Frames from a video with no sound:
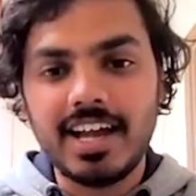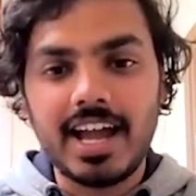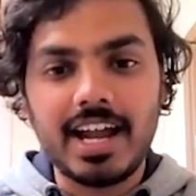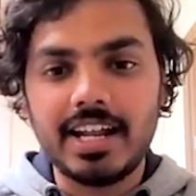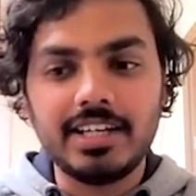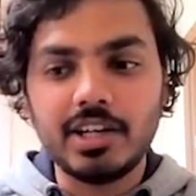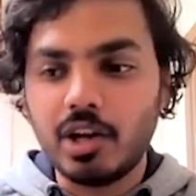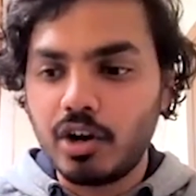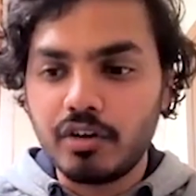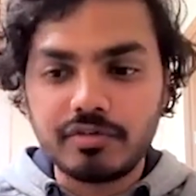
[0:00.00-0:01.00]
and I did
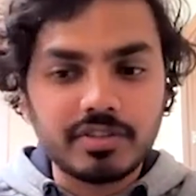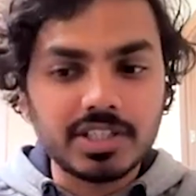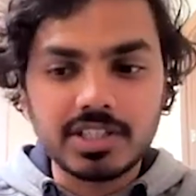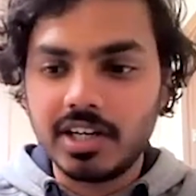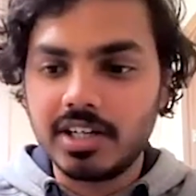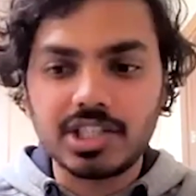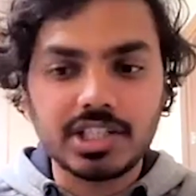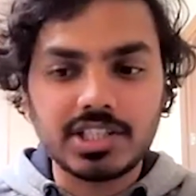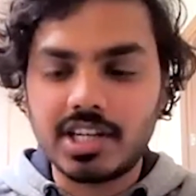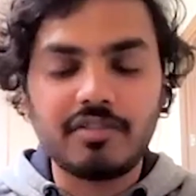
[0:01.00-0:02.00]
a lot of research
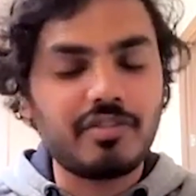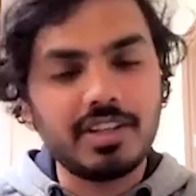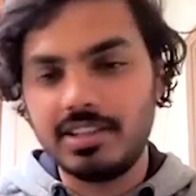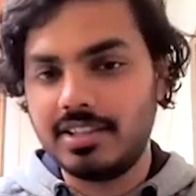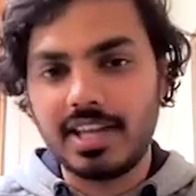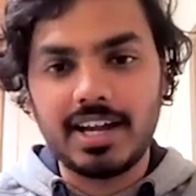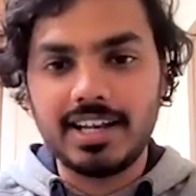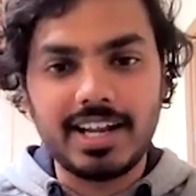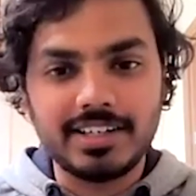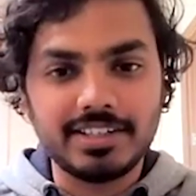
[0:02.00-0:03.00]
and stuff, and yeah,
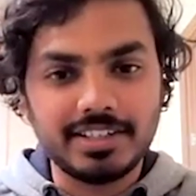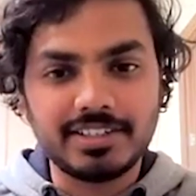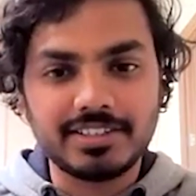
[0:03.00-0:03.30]
I landed